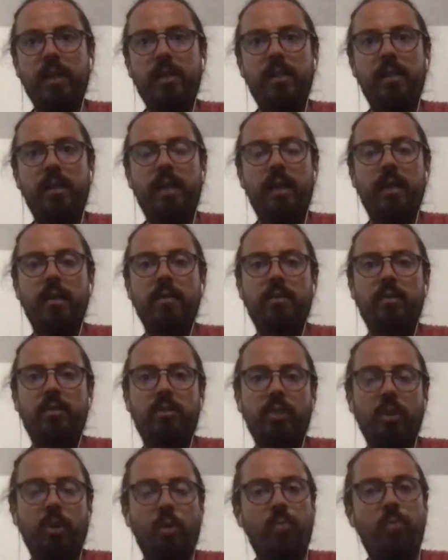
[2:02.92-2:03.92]
that
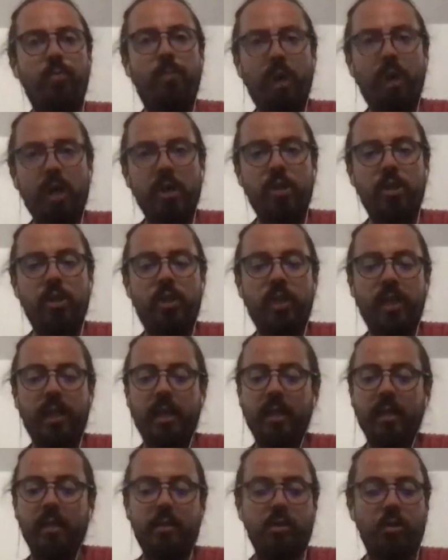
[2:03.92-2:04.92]
so much that
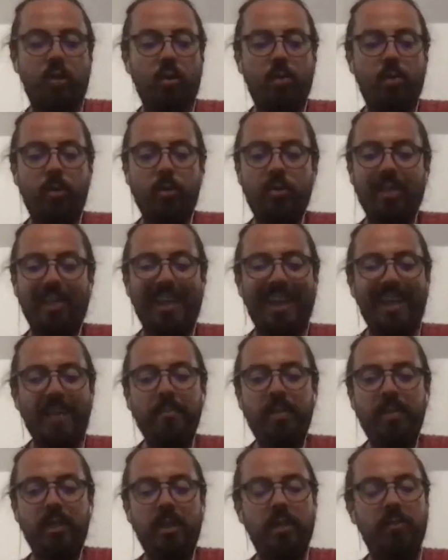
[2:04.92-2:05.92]
it's almost
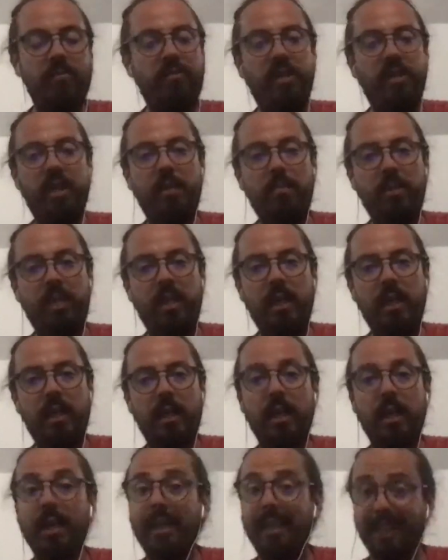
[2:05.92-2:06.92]
empty of any meaning.
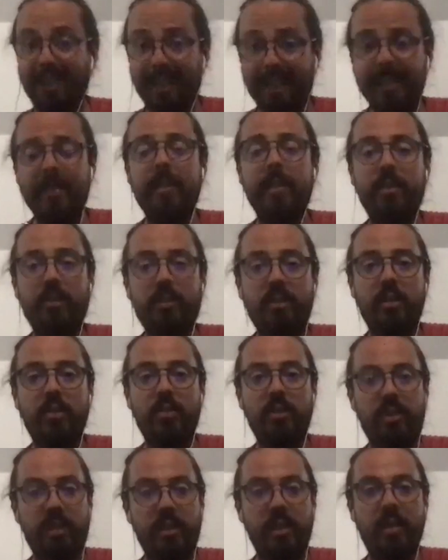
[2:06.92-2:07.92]
Is there such a
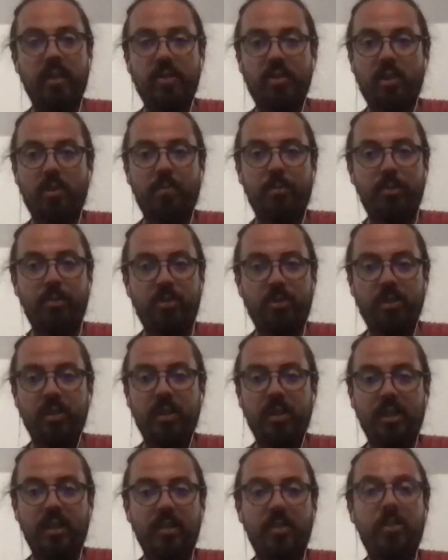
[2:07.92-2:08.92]
thing as opportunity?
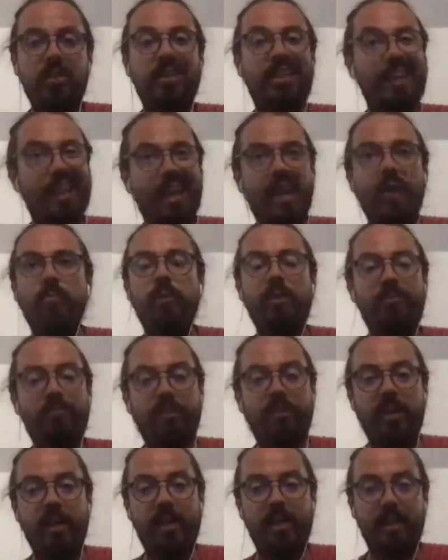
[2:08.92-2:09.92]
Can we
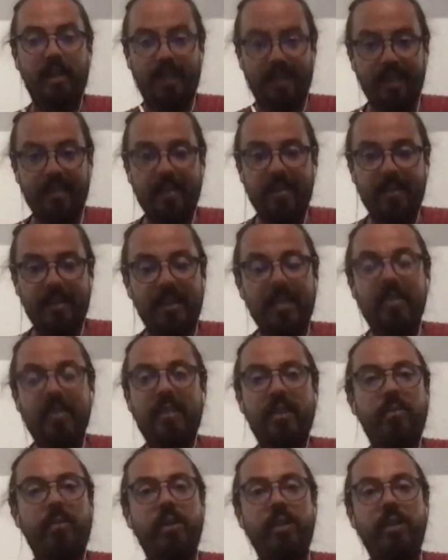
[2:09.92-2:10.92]
find it? Is there
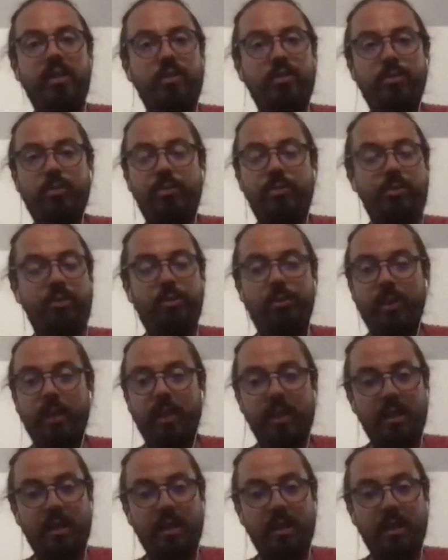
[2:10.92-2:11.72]
any truth to it?